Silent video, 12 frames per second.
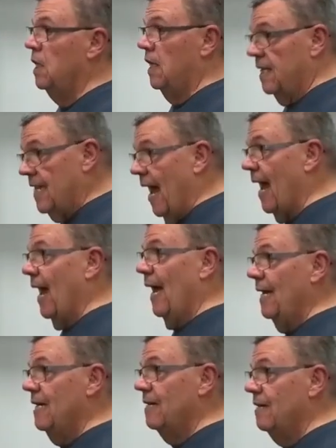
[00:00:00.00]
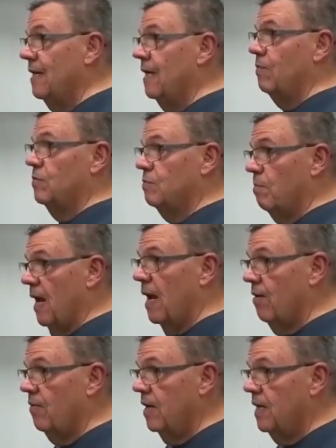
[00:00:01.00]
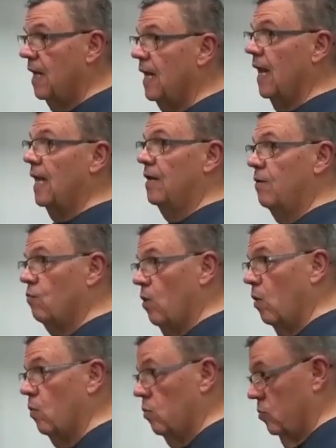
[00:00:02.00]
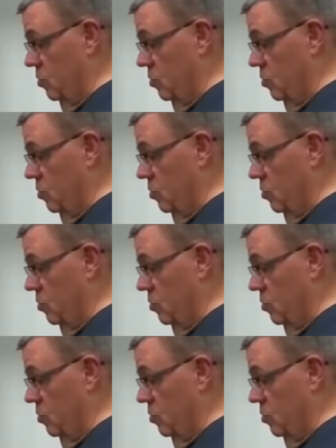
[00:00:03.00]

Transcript: He died, he was buried, and he rose.